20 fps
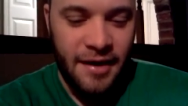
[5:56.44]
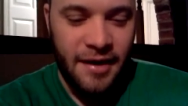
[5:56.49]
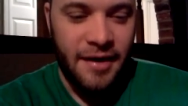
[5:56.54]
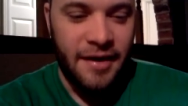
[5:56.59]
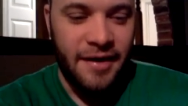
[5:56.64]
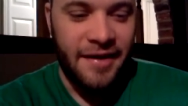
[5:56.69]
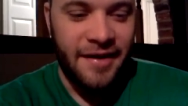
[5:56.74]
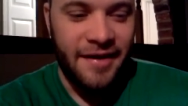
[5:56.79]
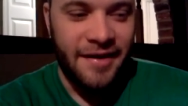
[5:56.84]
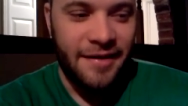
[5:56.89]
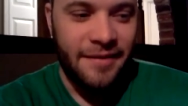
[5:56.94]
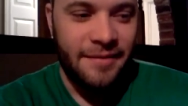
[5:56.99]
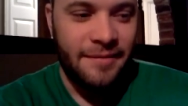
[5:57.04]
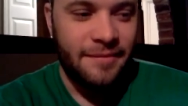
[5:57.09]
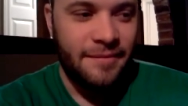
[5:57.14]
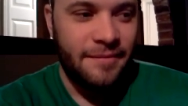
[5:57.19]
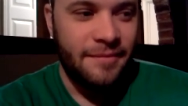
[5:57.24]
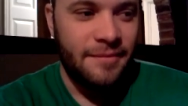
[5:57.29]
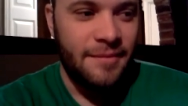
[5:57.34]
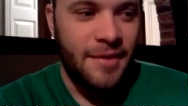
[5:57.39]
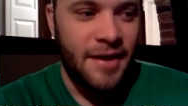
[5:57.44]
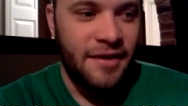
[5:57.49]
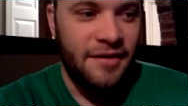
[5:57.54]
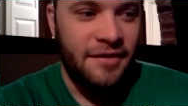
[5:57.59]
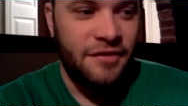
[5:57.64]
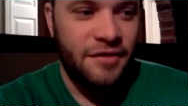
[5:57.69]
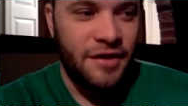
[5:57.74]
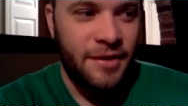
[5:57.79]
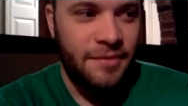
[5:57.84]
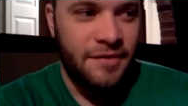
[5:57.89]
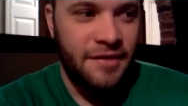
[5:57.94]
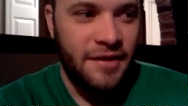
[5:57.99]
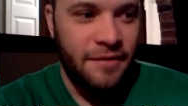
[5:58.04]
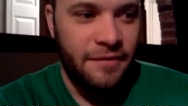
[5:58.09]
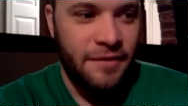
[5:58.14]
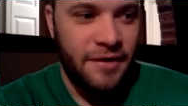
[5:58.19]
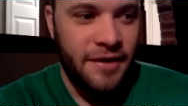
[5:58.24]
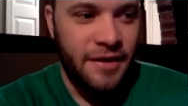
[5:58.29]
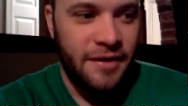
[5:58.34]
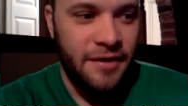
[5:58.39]
uh, mainstream
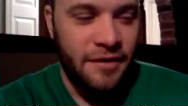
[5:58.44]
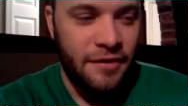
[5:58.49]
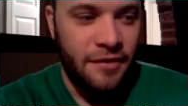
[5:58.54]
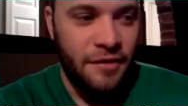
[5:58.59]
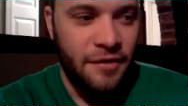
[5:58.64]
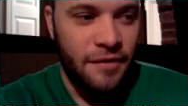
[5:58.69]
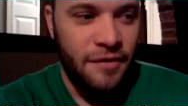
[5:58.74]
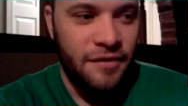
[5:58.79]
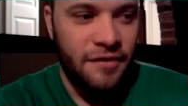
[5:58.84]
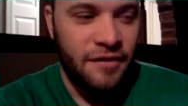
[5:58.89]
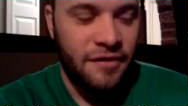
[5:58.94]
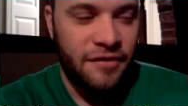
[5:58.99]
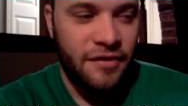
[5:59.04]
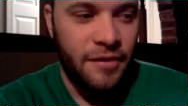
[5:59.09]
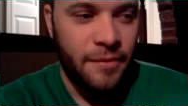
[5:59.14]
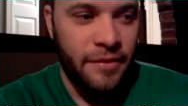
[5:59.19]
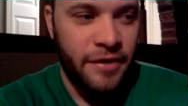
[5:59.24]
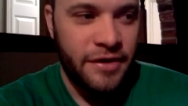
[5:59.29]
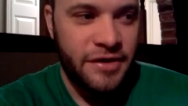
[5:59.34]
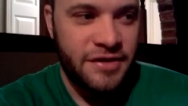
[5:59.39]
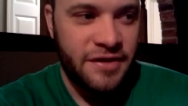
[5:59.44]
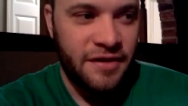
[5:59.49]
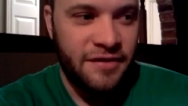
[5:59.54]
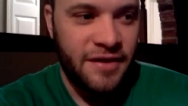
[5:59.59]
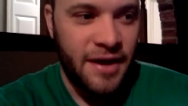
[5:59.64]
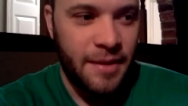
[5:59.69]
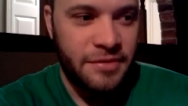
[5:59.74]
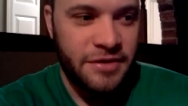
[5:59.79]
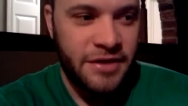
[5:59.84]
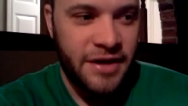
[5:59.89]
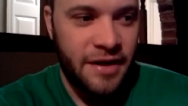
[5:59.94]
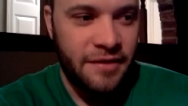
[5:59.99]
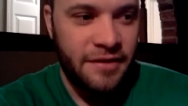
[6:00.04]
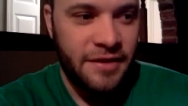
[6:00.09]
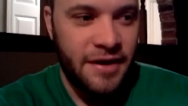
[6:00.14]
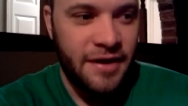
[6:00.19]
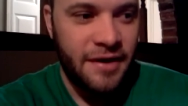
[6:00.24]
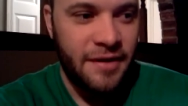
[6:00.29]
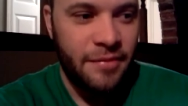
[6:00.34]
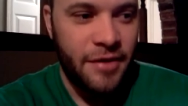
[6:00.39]
TV and the news, there's so much deception out
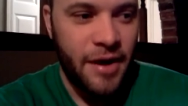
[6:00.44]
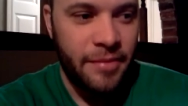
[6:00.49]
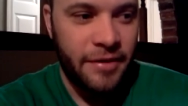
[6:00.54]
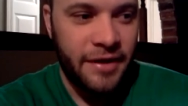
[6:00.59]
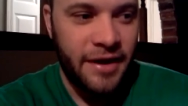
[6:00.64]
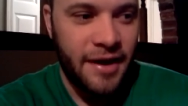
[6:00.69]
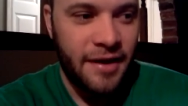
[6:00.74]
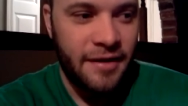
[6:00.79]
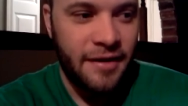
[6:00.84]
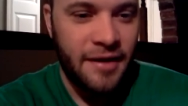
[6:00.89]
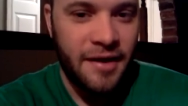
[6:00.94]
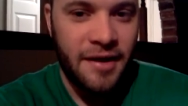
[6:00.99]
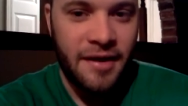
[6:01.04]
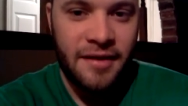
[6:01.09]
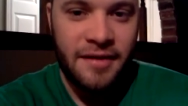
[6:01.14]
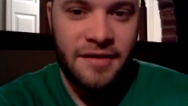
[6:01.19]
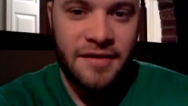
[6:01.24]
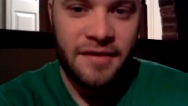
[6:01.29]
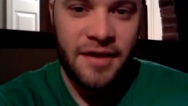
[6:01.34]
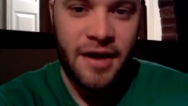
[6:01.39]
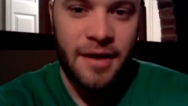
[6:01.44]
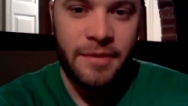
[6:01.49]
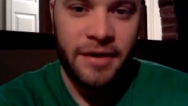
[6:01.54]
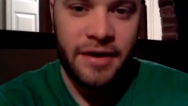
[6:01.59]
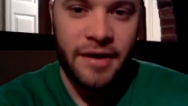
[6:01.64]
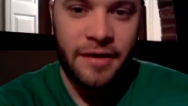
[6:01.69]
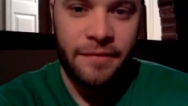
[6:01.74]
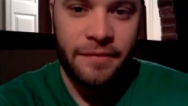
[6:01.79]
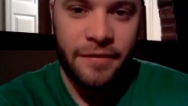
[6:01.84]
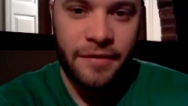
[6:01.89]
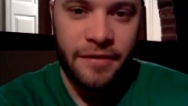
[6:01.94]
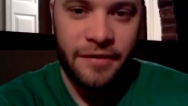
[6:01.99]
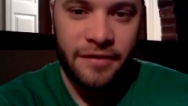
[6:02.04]
there, propaganda. Just got to be careful.